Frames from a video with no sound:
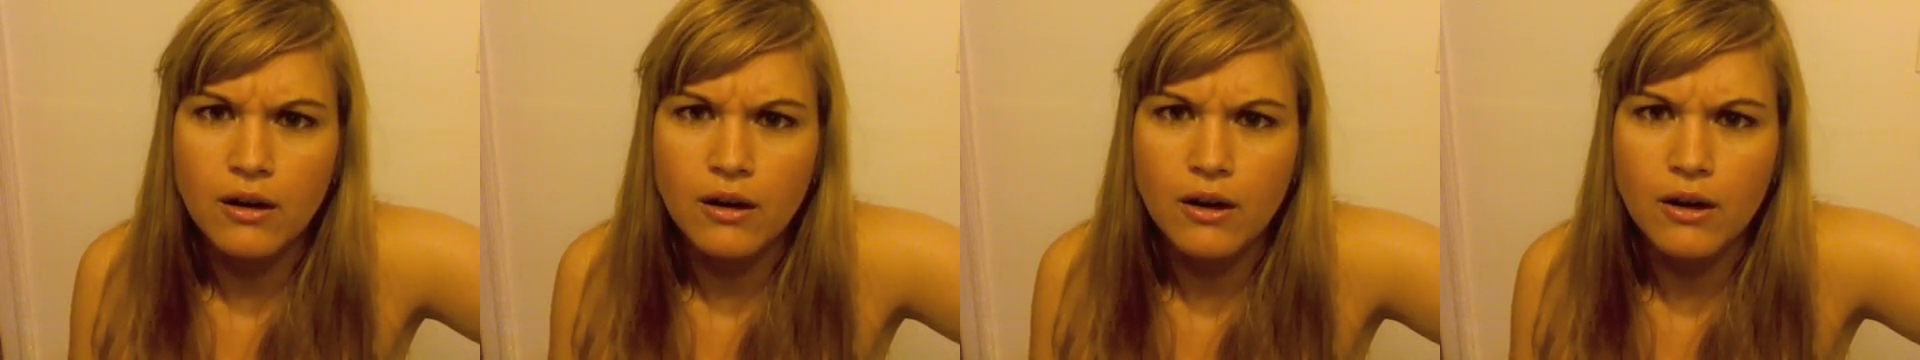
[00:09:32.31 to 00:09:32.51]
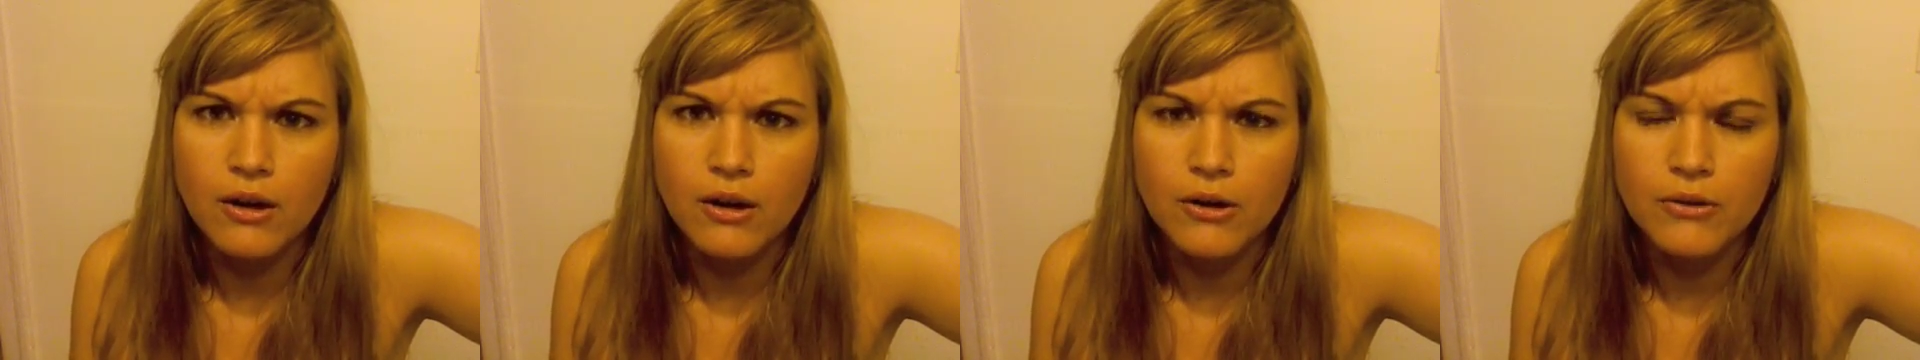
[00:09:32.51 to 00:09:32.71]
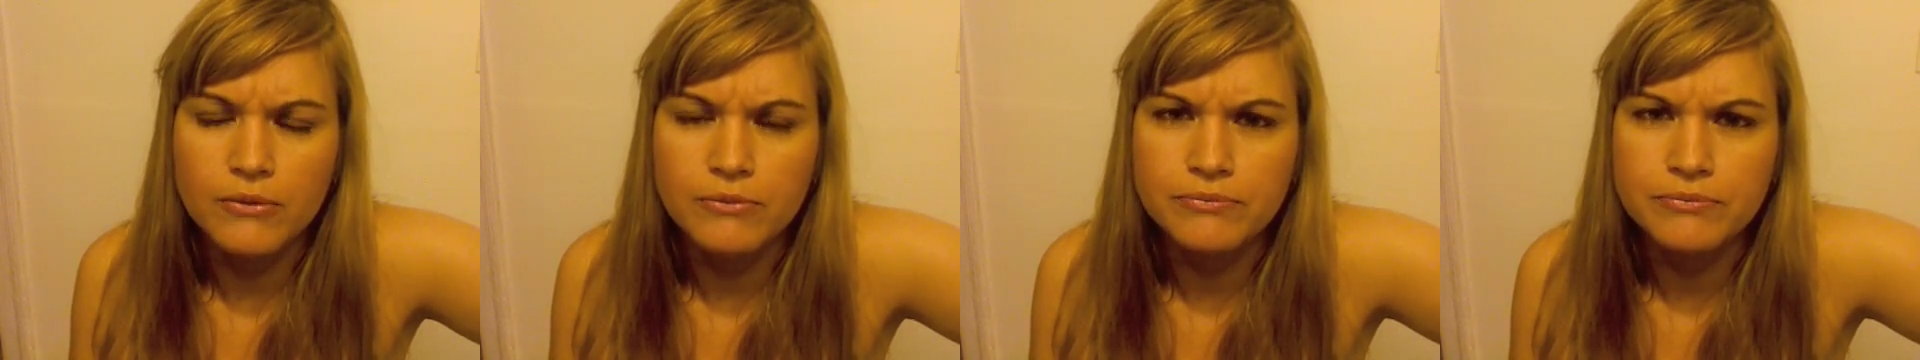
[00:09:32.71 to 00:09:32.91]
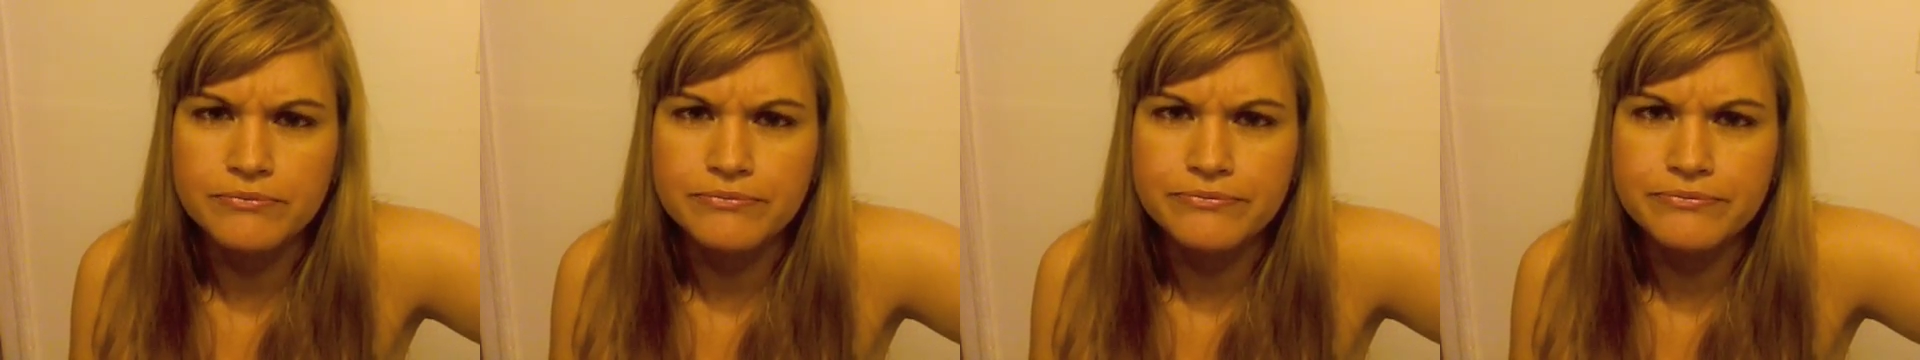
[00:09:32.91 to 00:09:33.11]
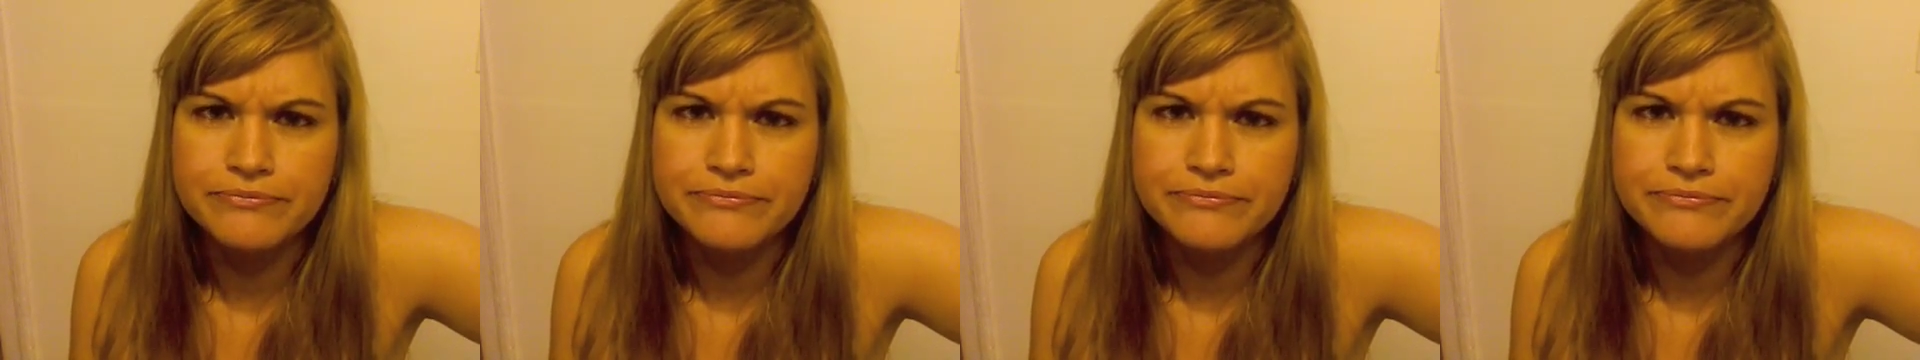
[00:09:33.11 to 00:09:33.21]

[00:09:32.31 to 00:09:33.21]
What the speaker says: And